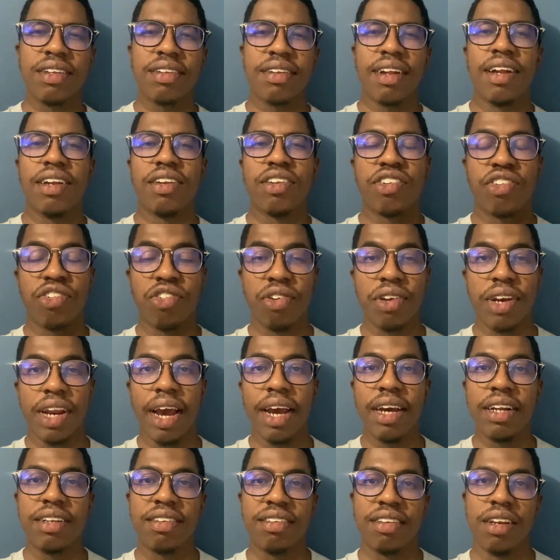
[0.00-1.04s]
and 3
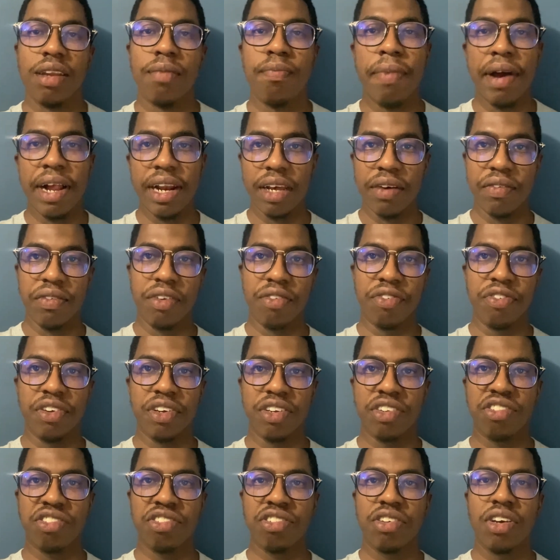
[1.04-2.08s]
nights in the belly of the
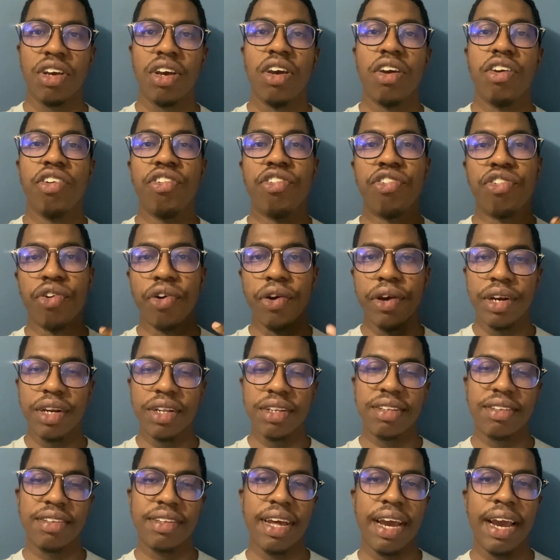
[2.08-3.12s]
fish. During
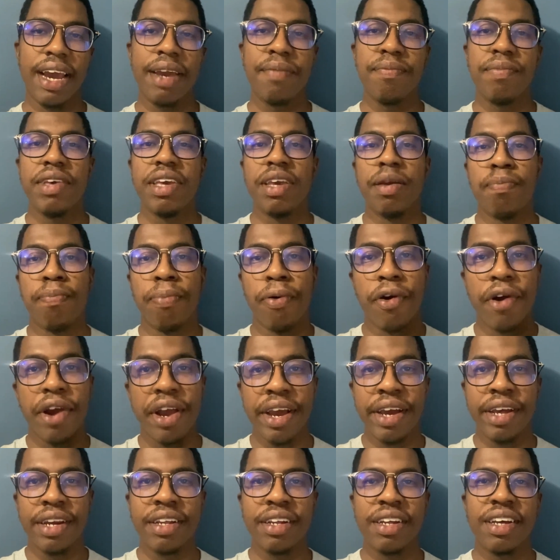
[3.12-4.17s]
this time, he
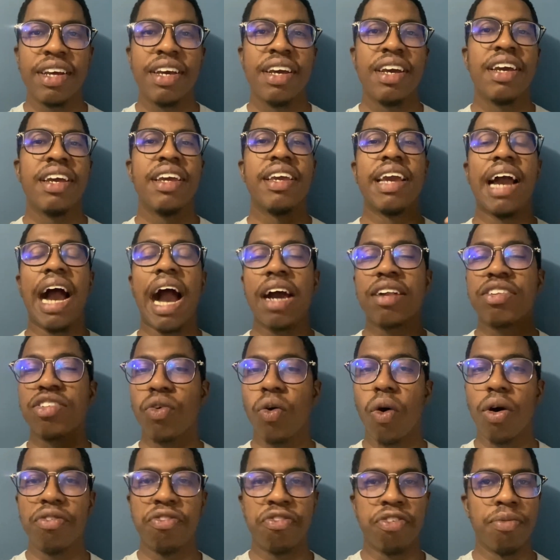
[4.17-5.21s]
prayed, he asked
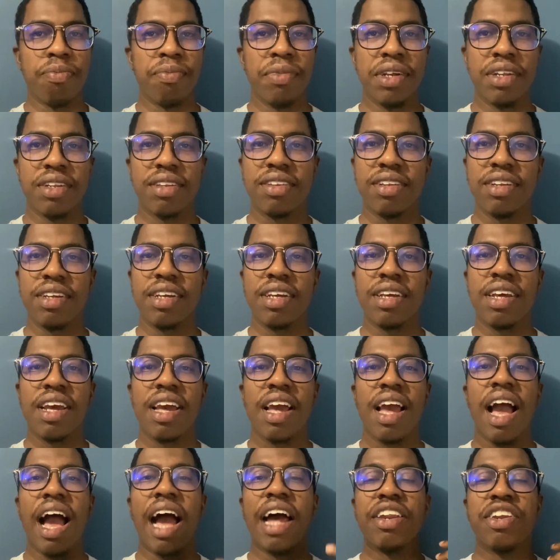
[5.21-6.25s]
God for mercy,
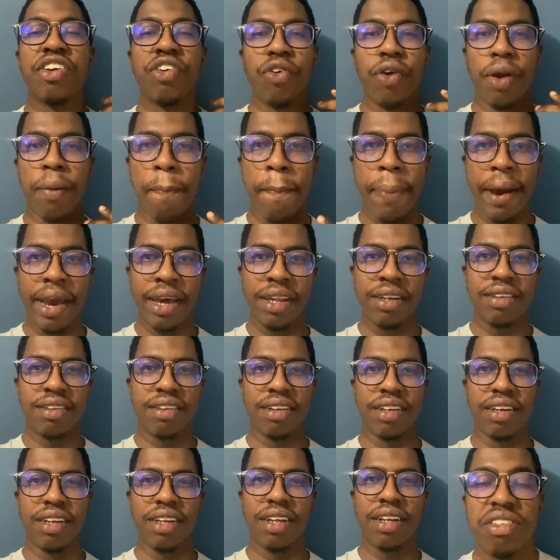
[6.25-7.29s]
and he
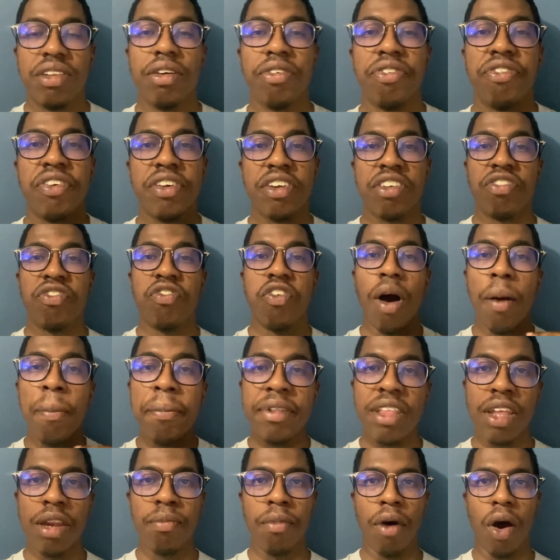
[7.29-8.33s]
repented. The fish
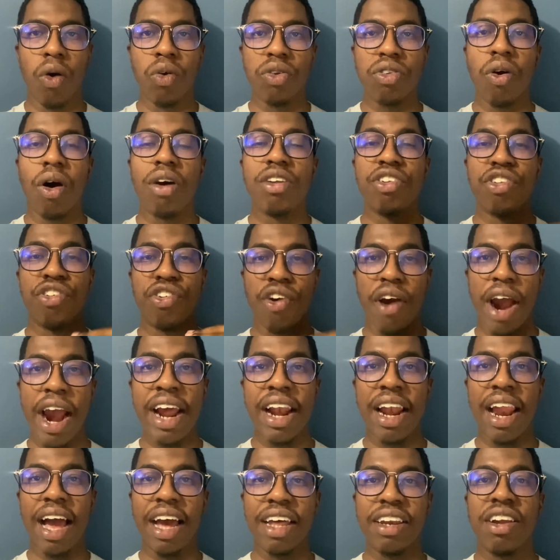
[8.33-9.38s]
vomited him out on dry
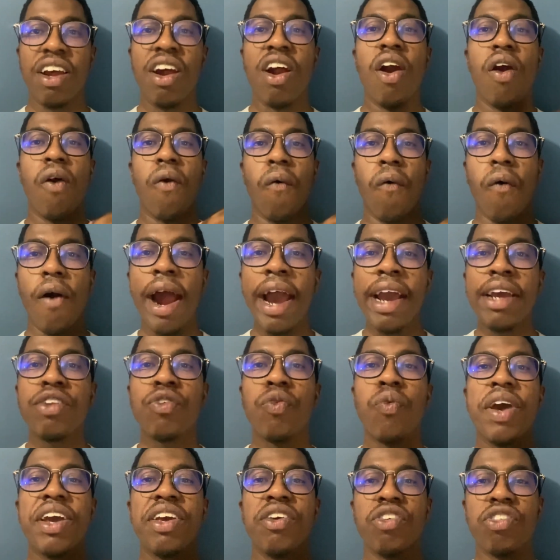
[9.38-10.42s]
land, right
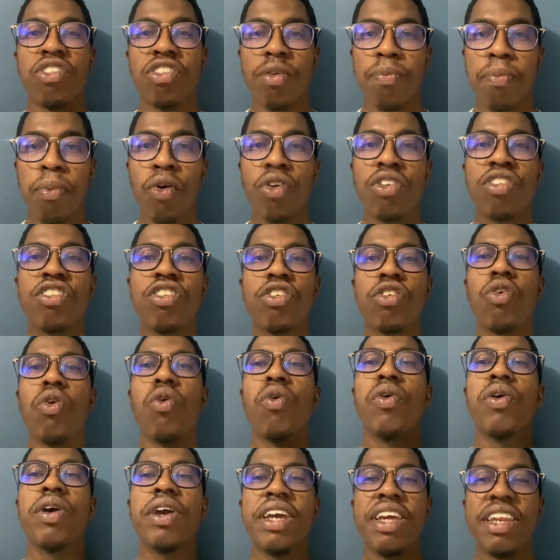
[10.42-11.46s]
where he was supposed to
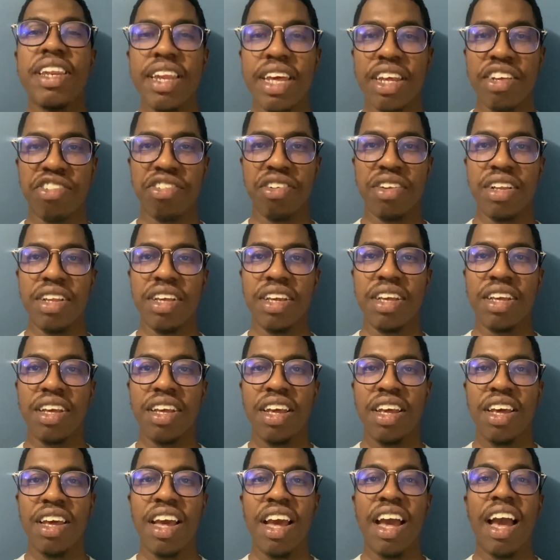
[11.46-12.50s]
go initially.
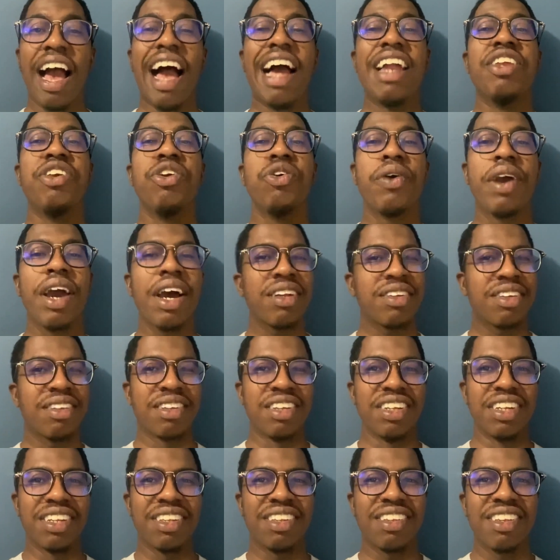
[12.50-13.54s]
And you guessed
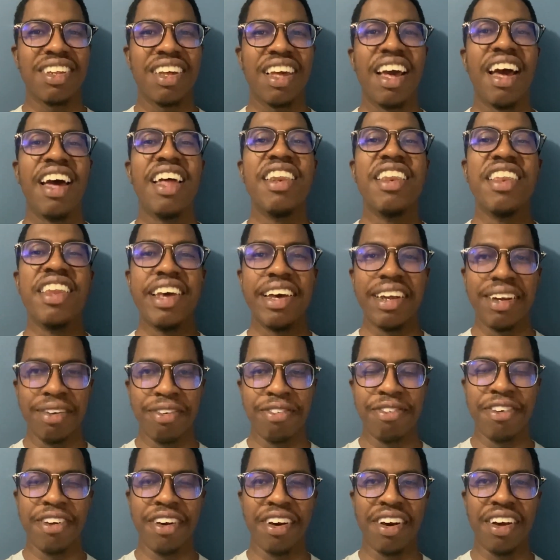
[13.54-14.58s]
it,
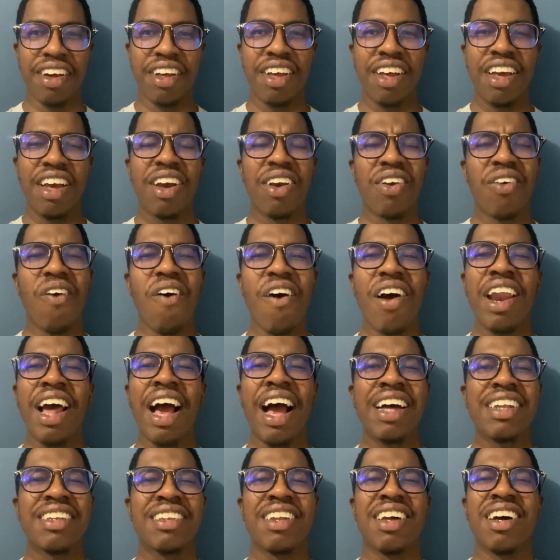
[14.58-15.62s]
Nineveh. God
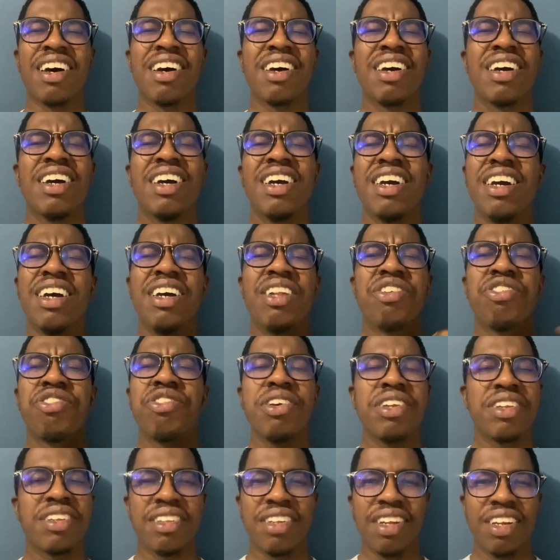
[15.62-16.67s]
has an
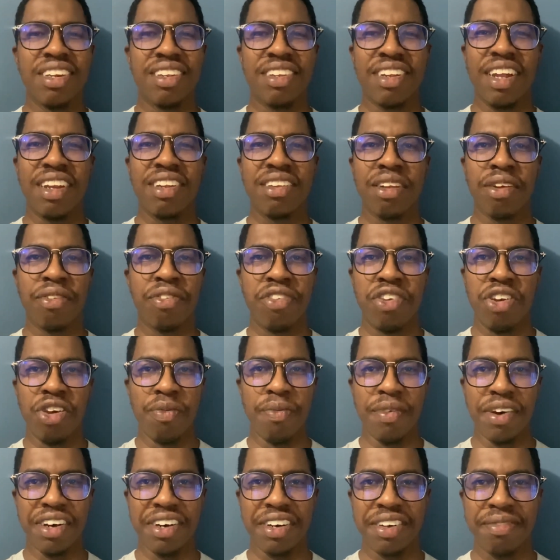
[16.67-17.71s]
interesting sense of
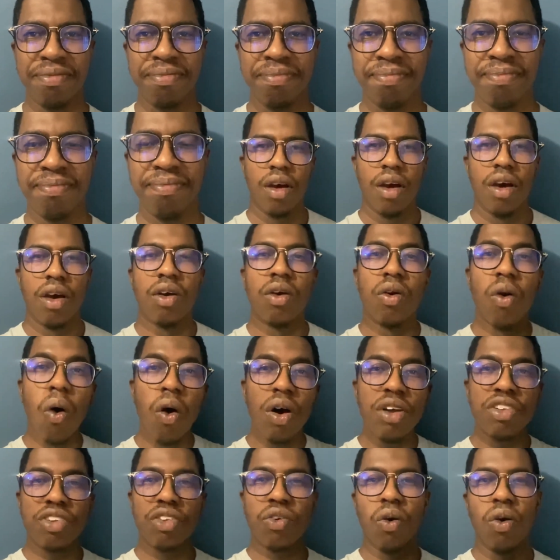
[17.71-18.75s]
humor.
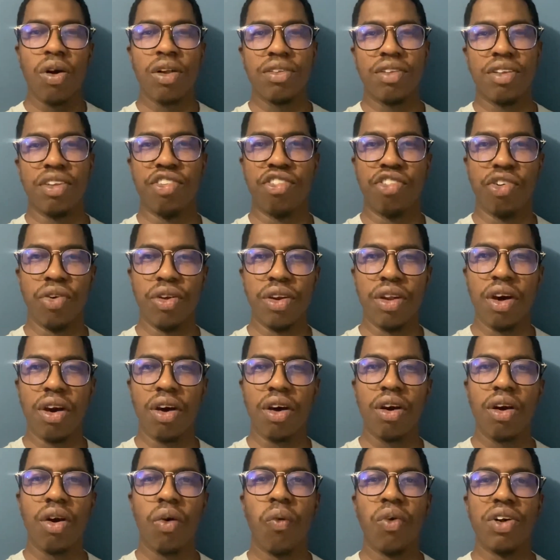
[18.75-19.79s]
God's call to Jonah
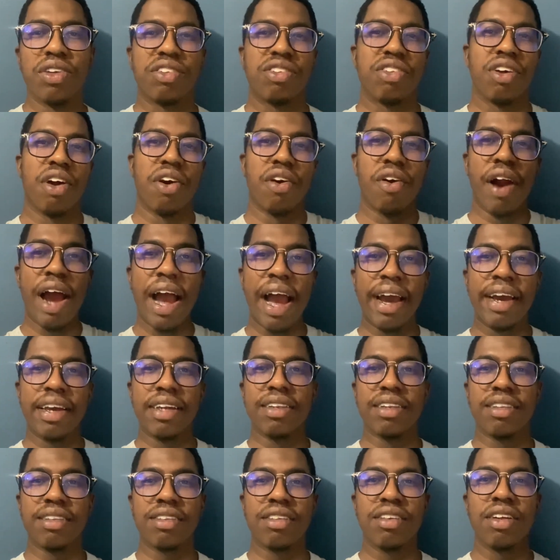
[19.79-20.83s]
was to
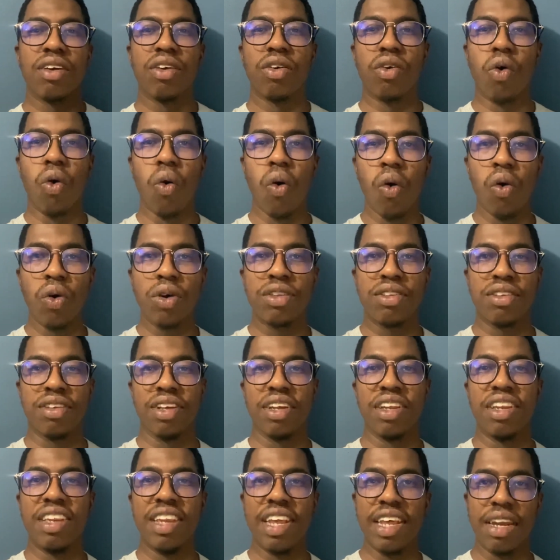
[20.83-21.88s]
arise, go to
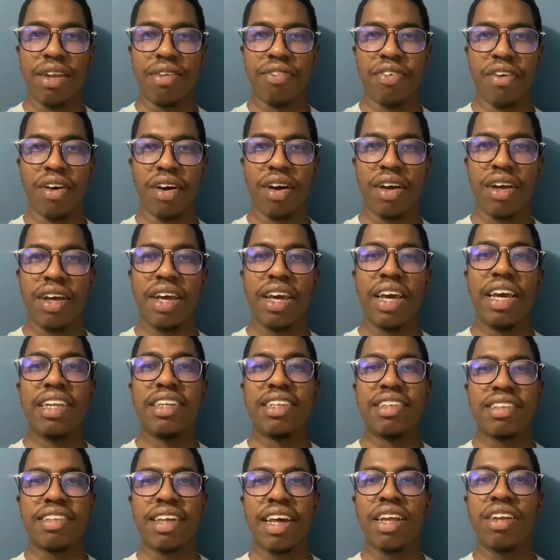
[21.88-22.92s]
Nineveh.
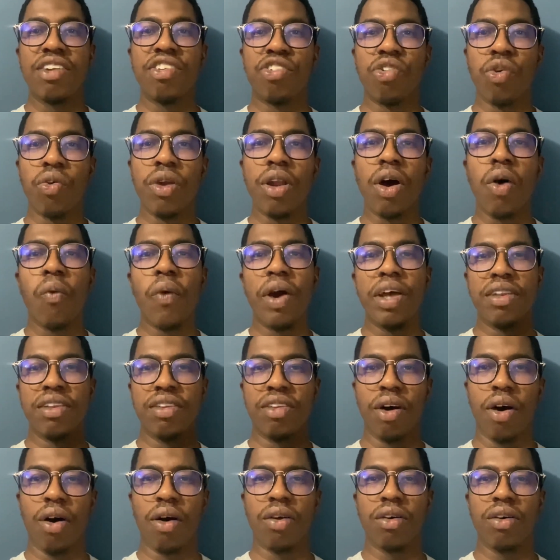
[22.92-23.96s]
Instead, Jonah went
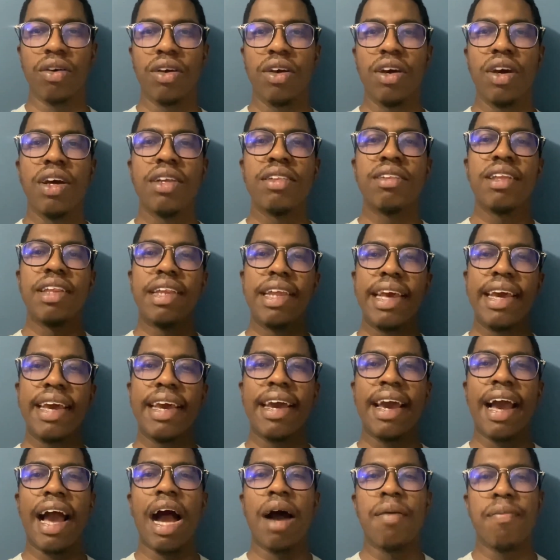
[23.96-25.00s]
down.
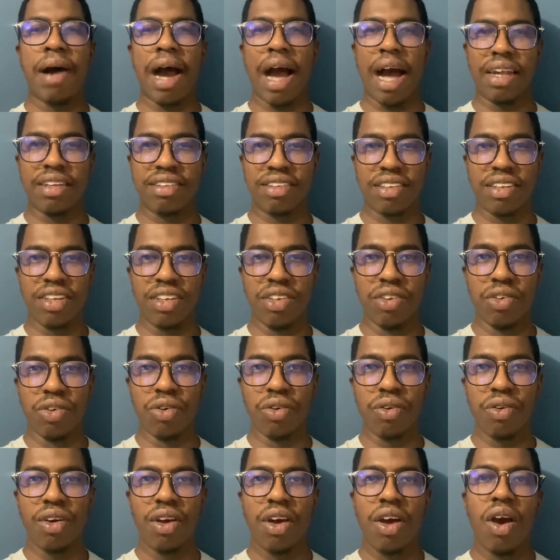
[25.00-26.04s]
Today, I'm asking
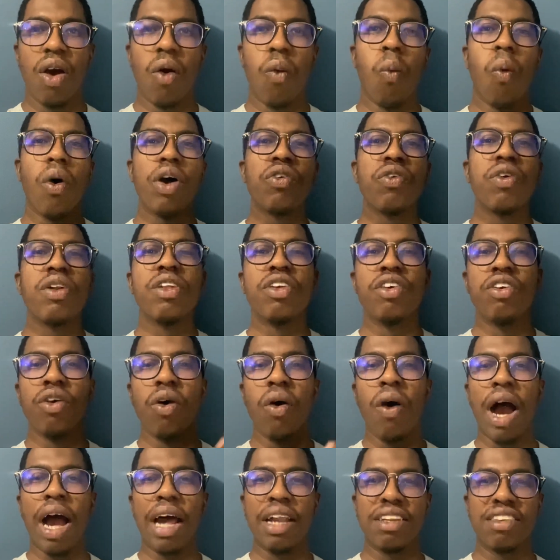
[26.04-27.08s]
you, what will
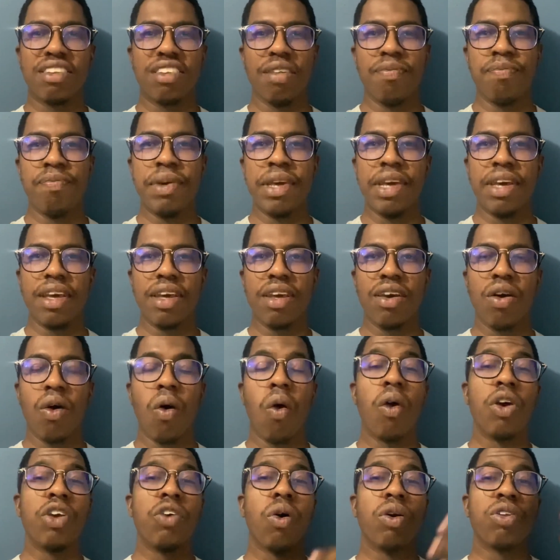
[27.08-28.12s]
your answer be
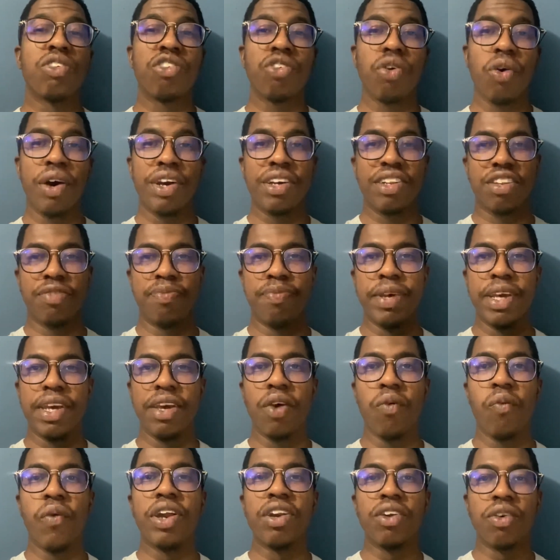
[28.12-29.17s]
or your choice be
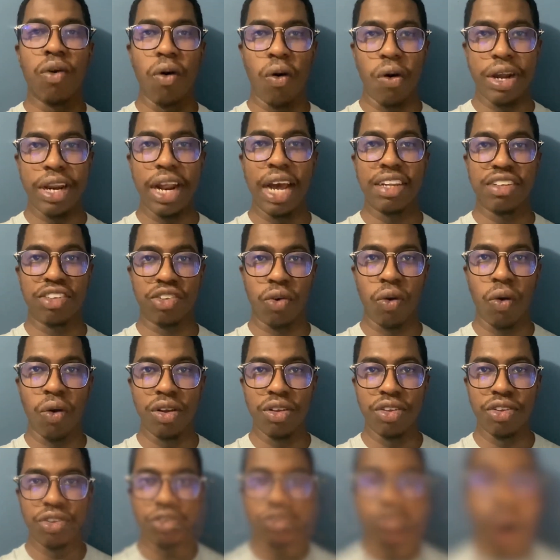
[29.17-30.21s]
when God has
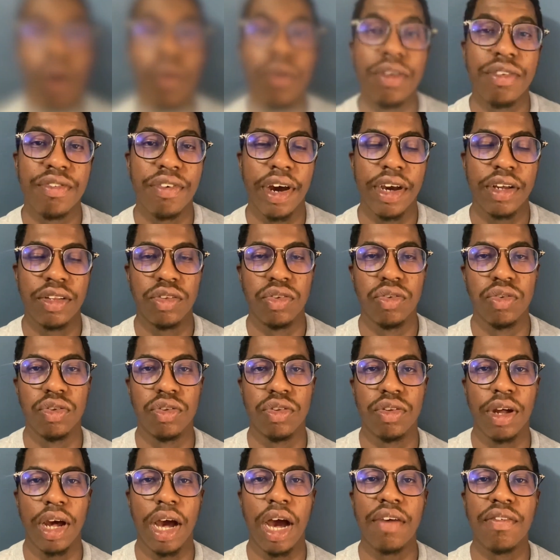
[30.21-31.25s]
called you? Now I invite
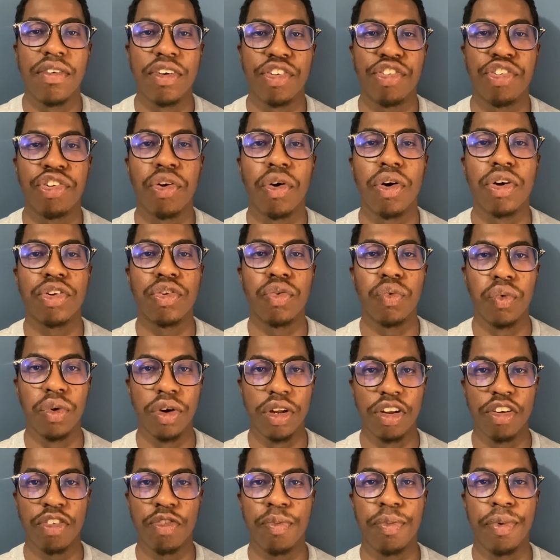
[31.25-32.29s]
you to have a short
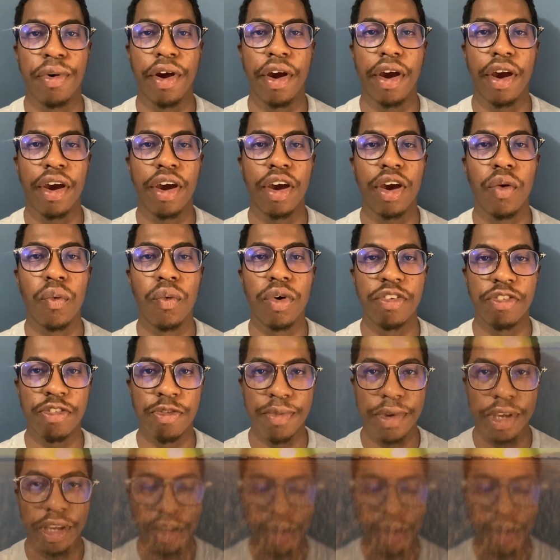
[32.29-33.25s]
word of prayer with me.